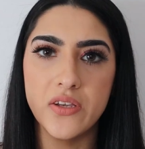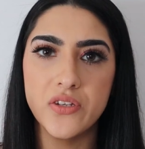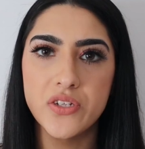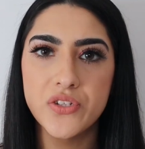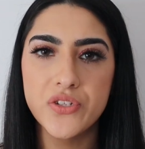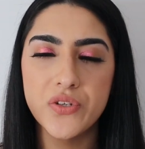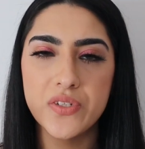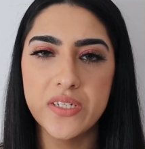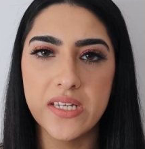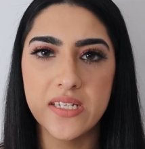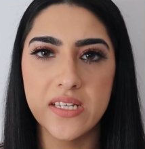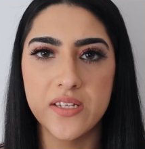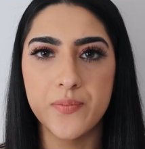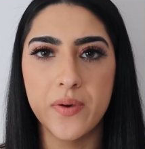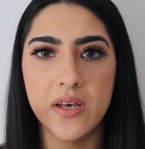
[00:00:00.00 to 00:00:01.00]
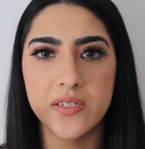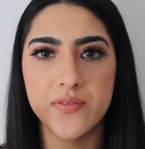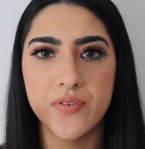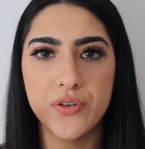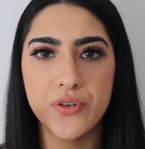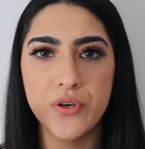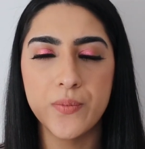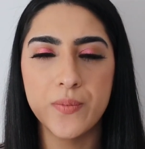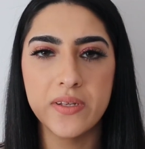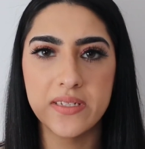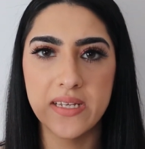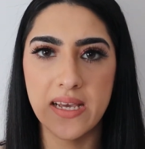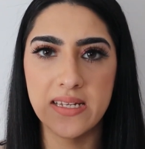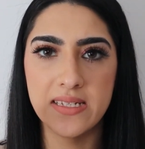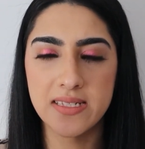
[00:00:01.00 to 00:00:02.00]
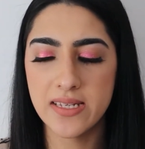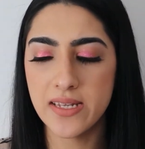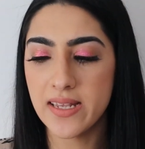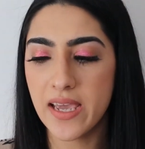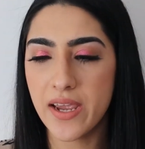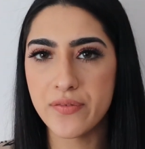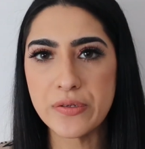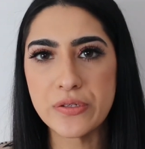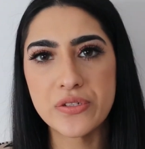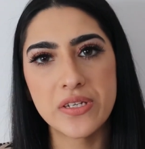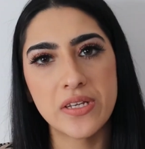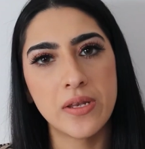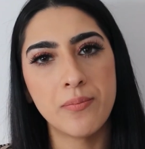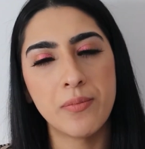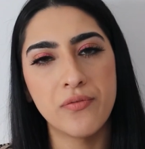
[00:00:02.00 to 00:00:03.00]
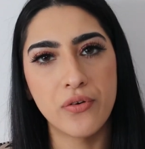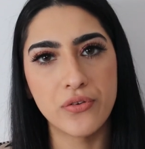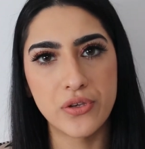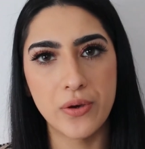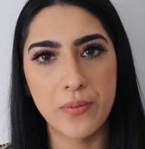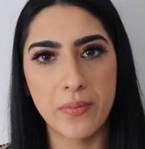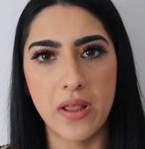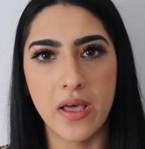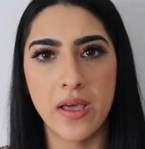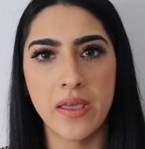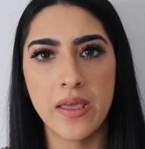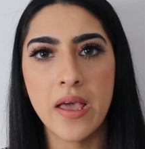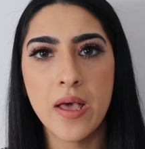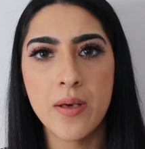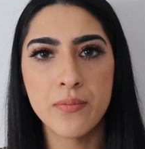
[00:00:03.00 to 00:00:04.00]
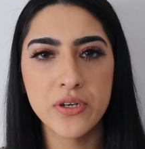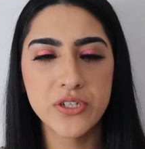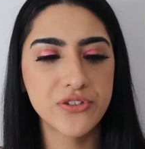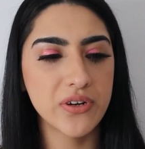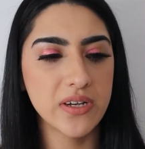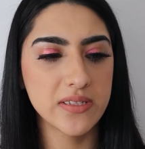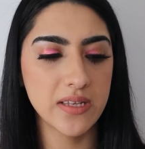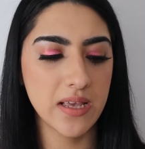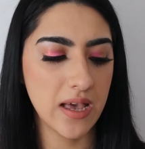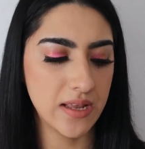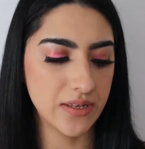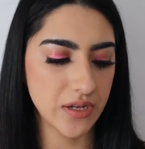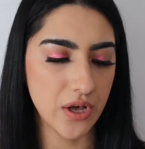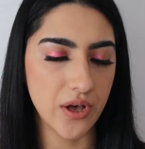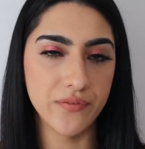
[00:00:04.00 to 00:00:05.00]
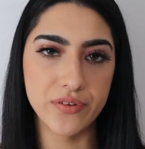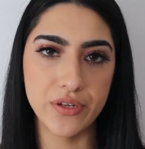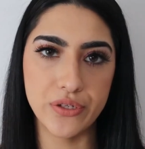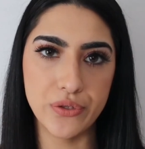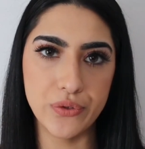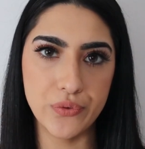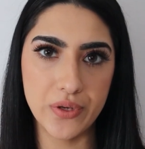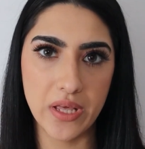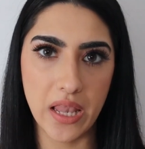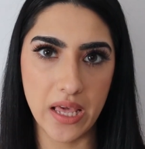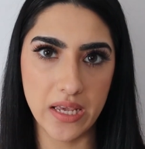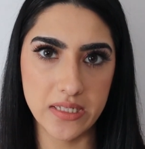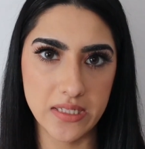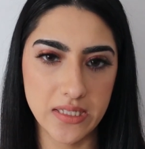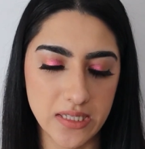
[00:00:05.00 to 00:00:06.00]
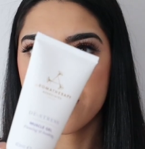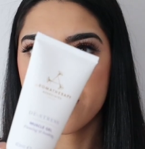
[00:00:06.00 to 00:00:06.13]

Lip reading: you just use this as part of your normal daily skincare routine before you apply moisturiser and after you cleanse.